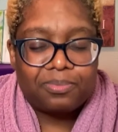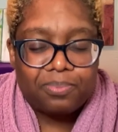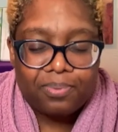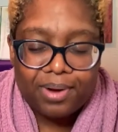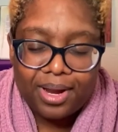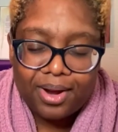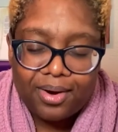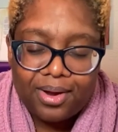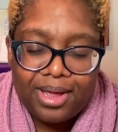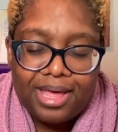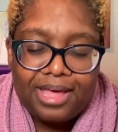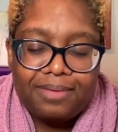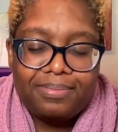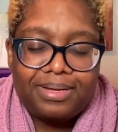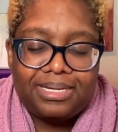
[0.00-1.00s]
in prayer,
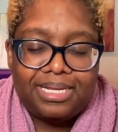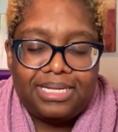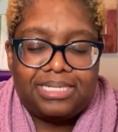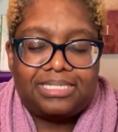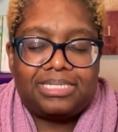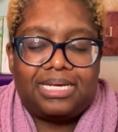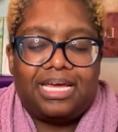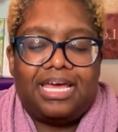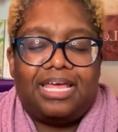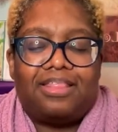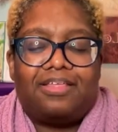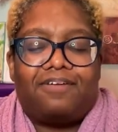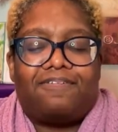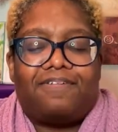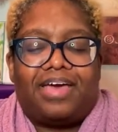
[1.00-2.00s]
be diligent in
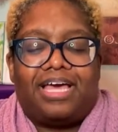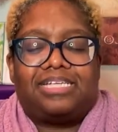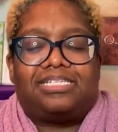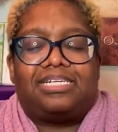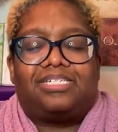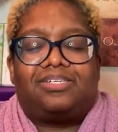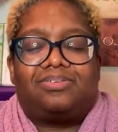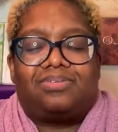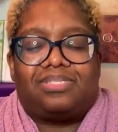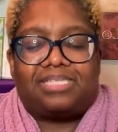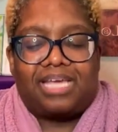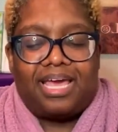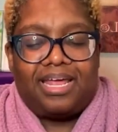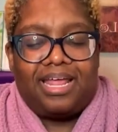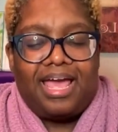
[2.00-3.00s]
the fast that you
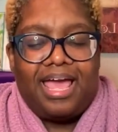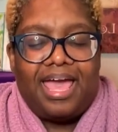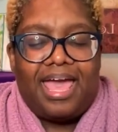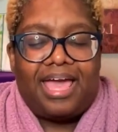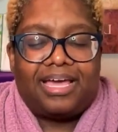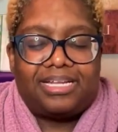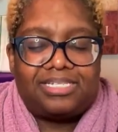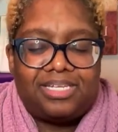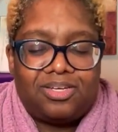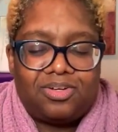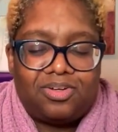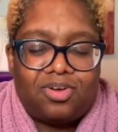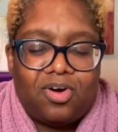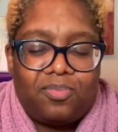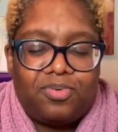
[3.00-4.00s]
set, and continue
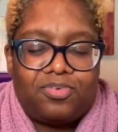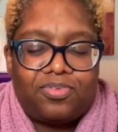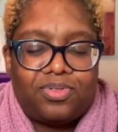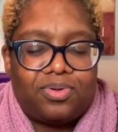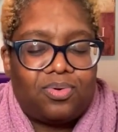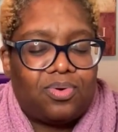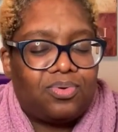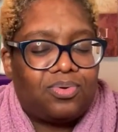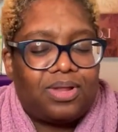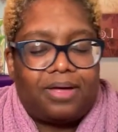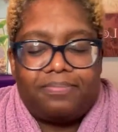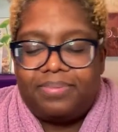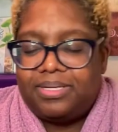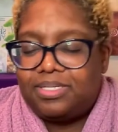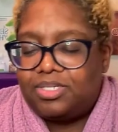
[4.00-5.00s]
to go before the Lord. Do
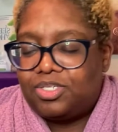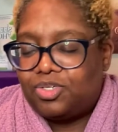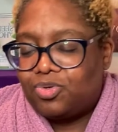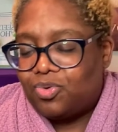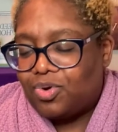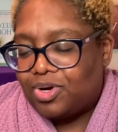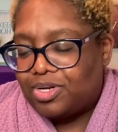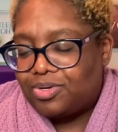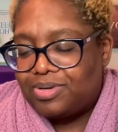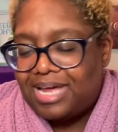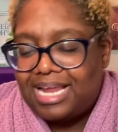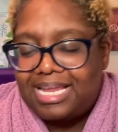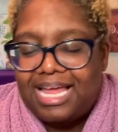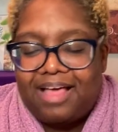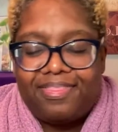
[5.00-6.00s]
not be detoured. Do
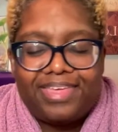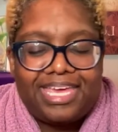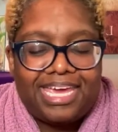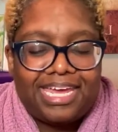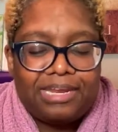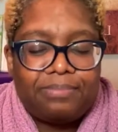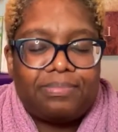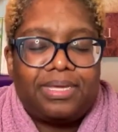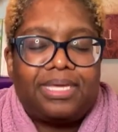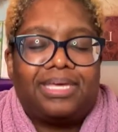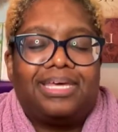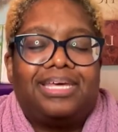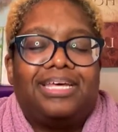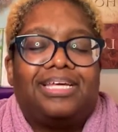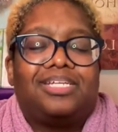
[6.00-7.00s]
not allow the enemy
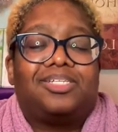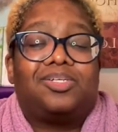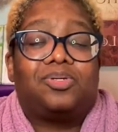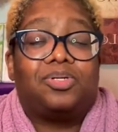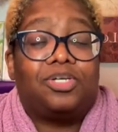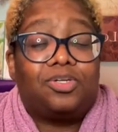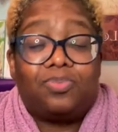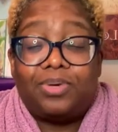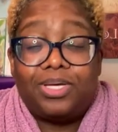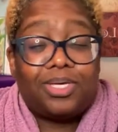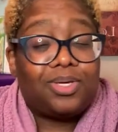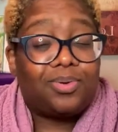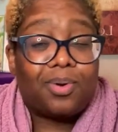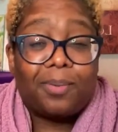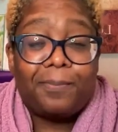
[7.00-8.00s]
to hoodwink
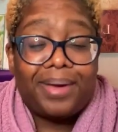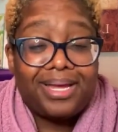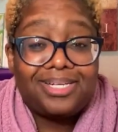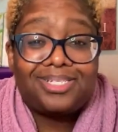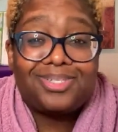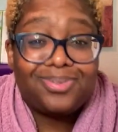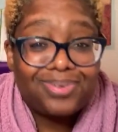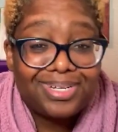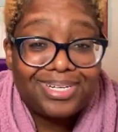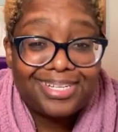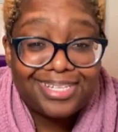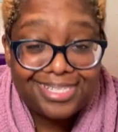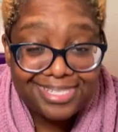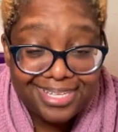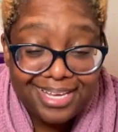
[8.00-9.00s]
you or bait you in
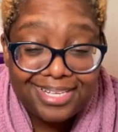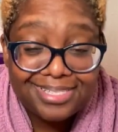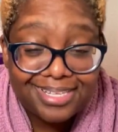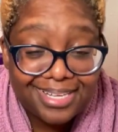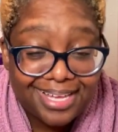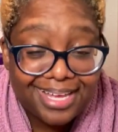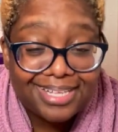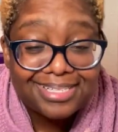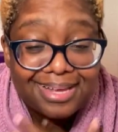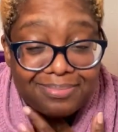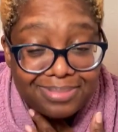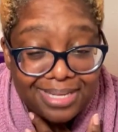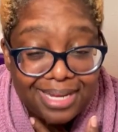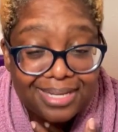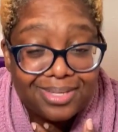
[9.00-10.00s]
this season because I'm
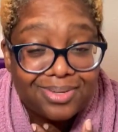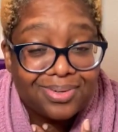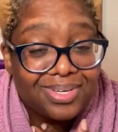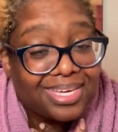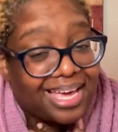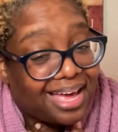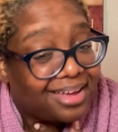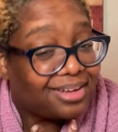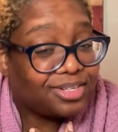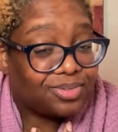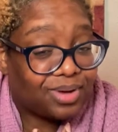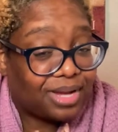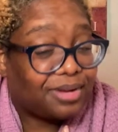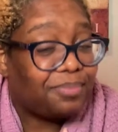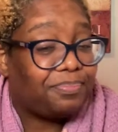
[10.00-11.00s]
telling you, he out here
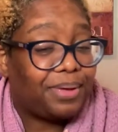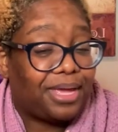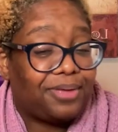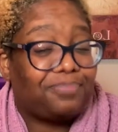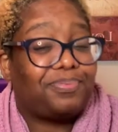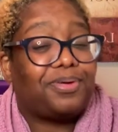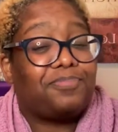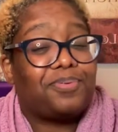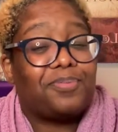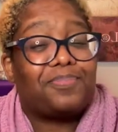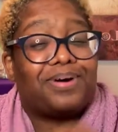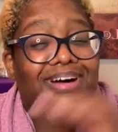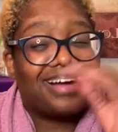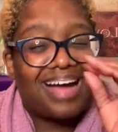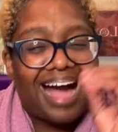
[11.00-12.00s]
trying to bait people,
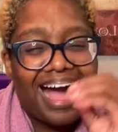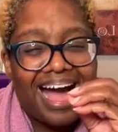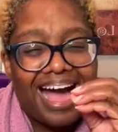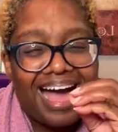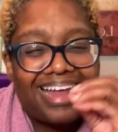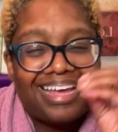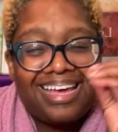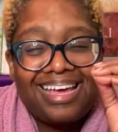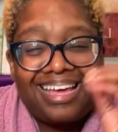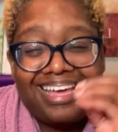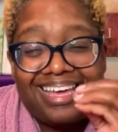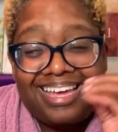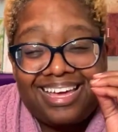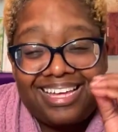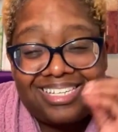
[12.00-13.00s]
but God
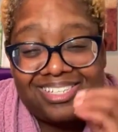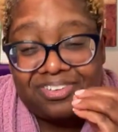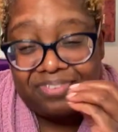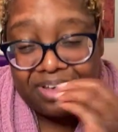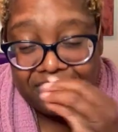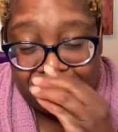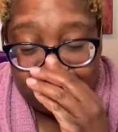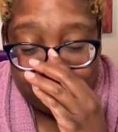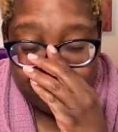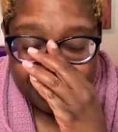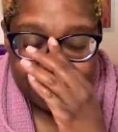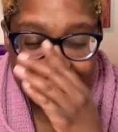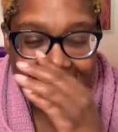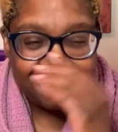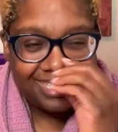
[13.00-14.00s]
is faithful.
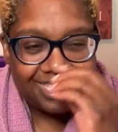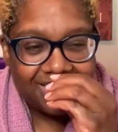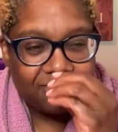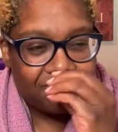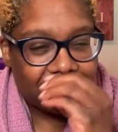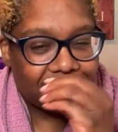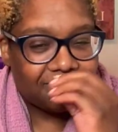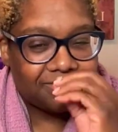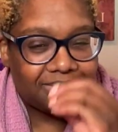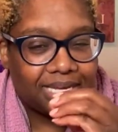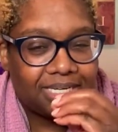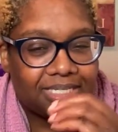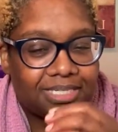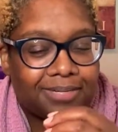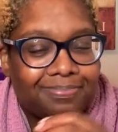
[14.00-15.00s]
And he said with
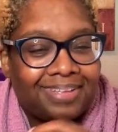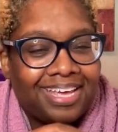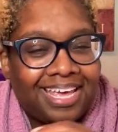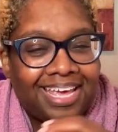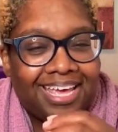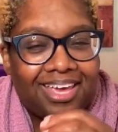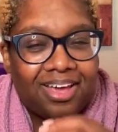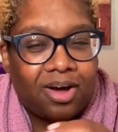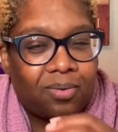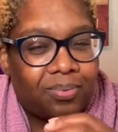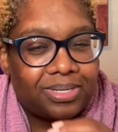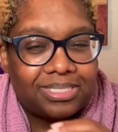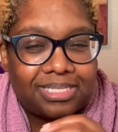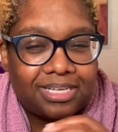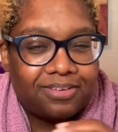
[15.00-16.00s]
temptation, he
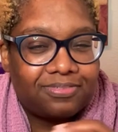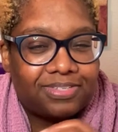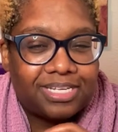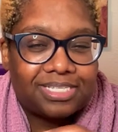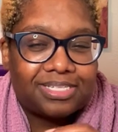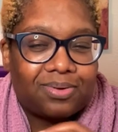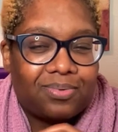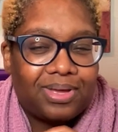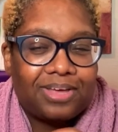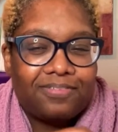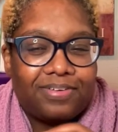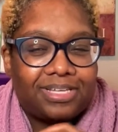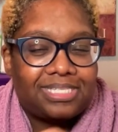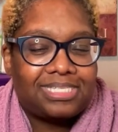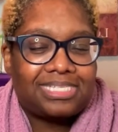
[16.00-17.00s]
always gives us a way of
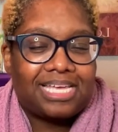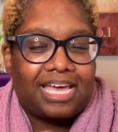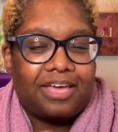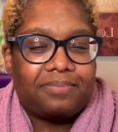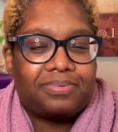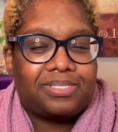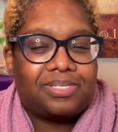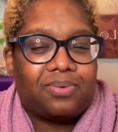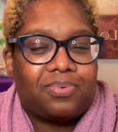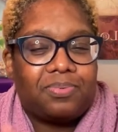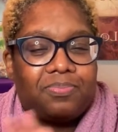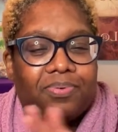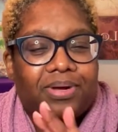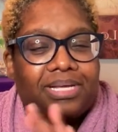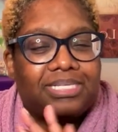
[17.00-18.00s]
escape. And so we
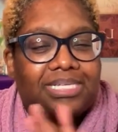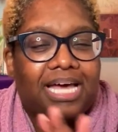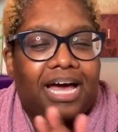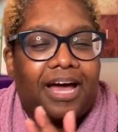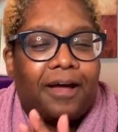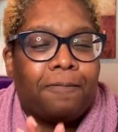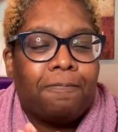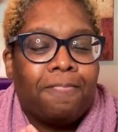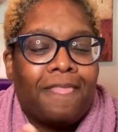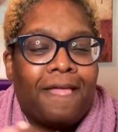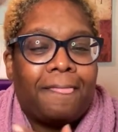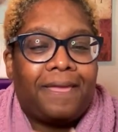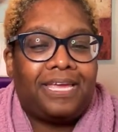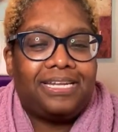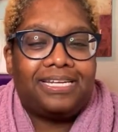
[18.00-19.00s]
praise God
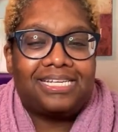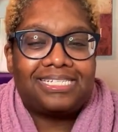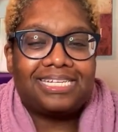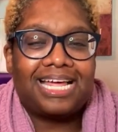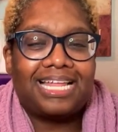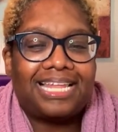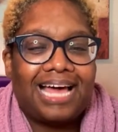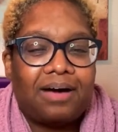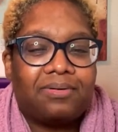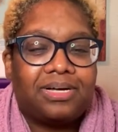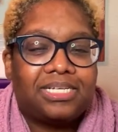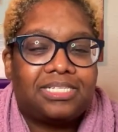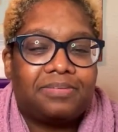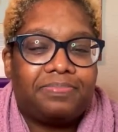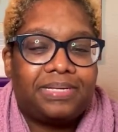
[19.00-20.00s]
that he doesn't allow
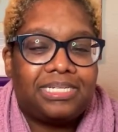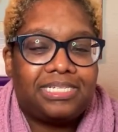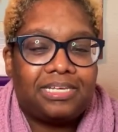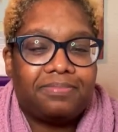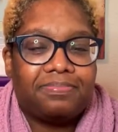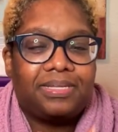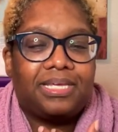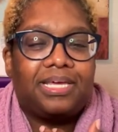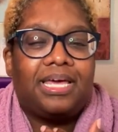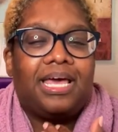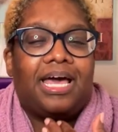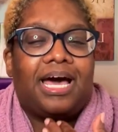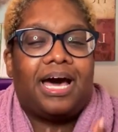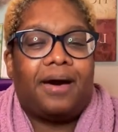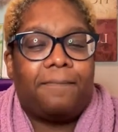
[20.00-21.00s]
us to be tempted
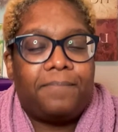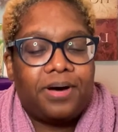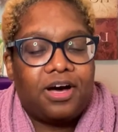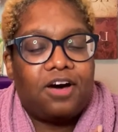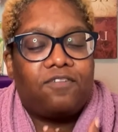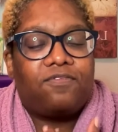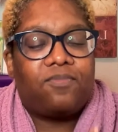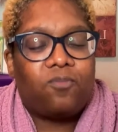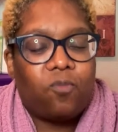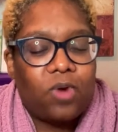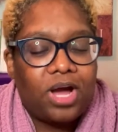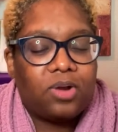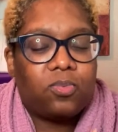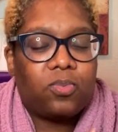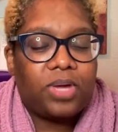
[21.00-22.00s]
above
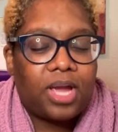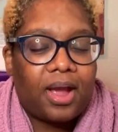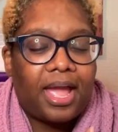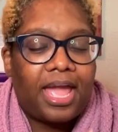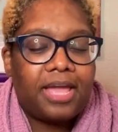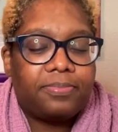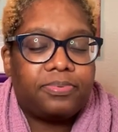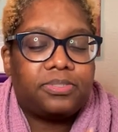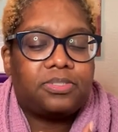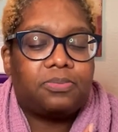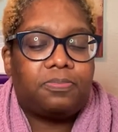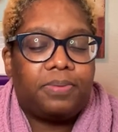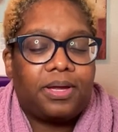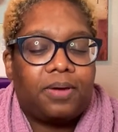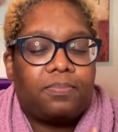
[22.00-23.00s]
what we are able to
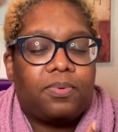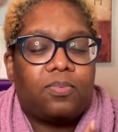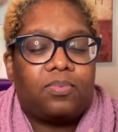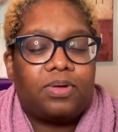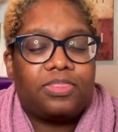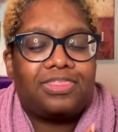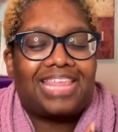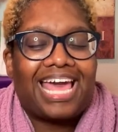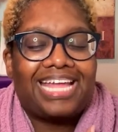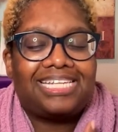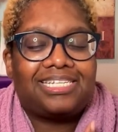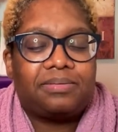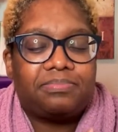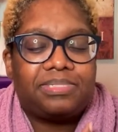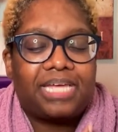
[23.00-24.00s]
bear. But with that
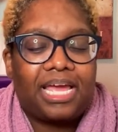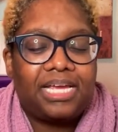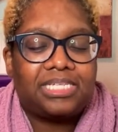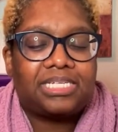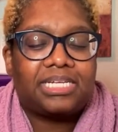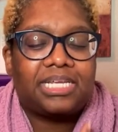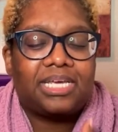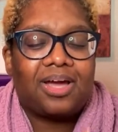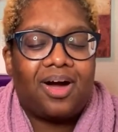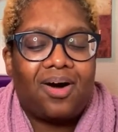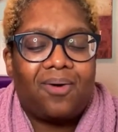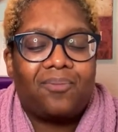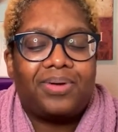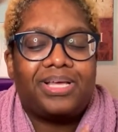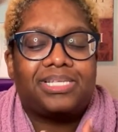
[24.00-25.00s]
temptation, he
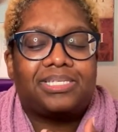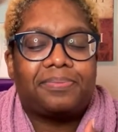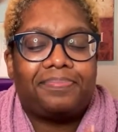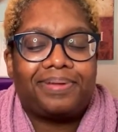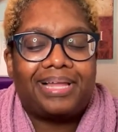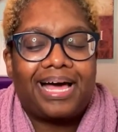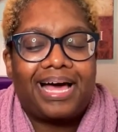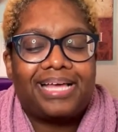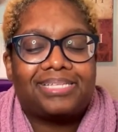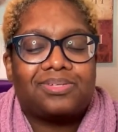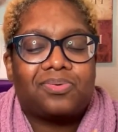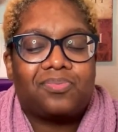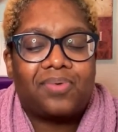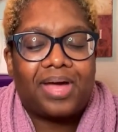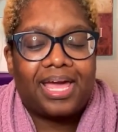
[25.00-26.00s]
always supplies a
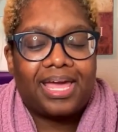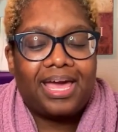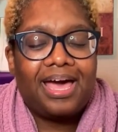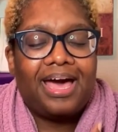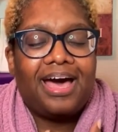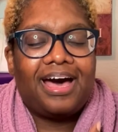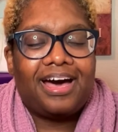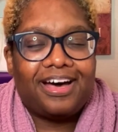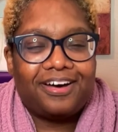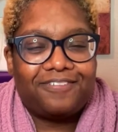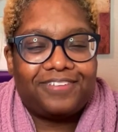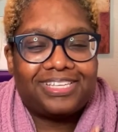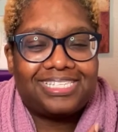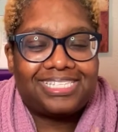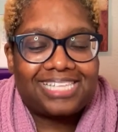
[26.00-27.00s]
way of
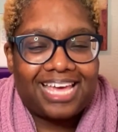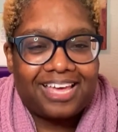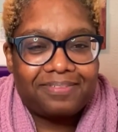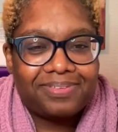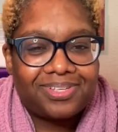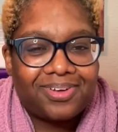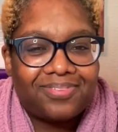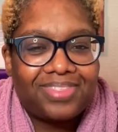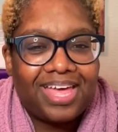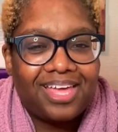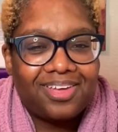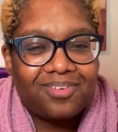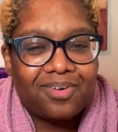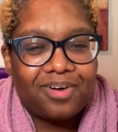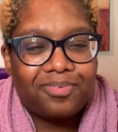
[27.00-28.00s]
escape. So
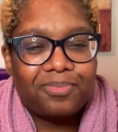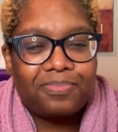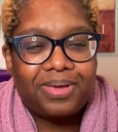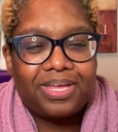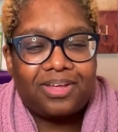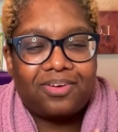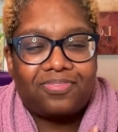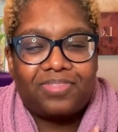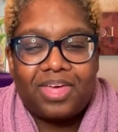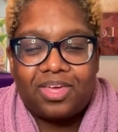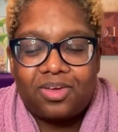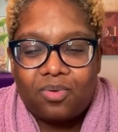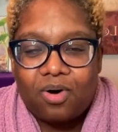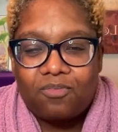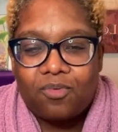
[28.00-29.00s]
thank you all for being here. Thank
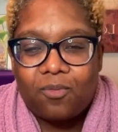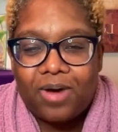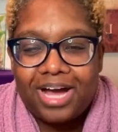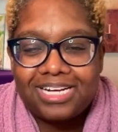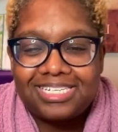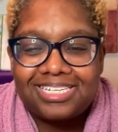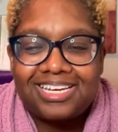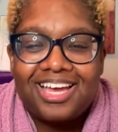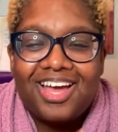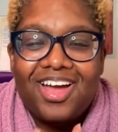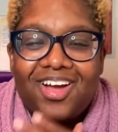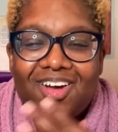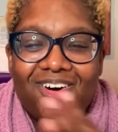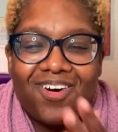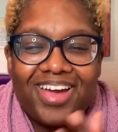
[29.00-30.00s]
you all for watching.
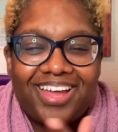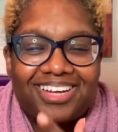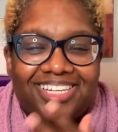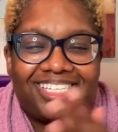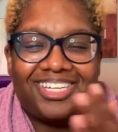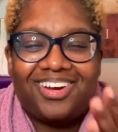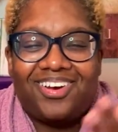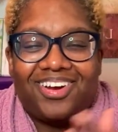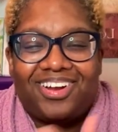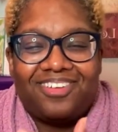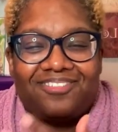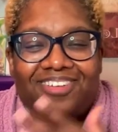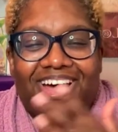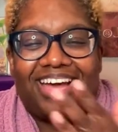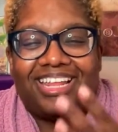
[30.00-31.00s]
Go ahead and share it,
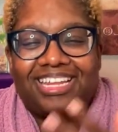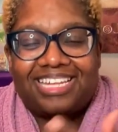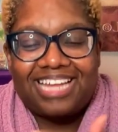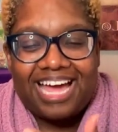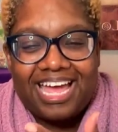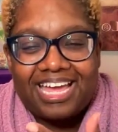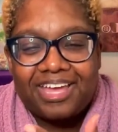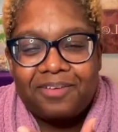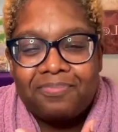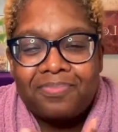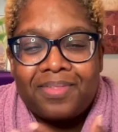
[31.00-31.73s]
invite, and like.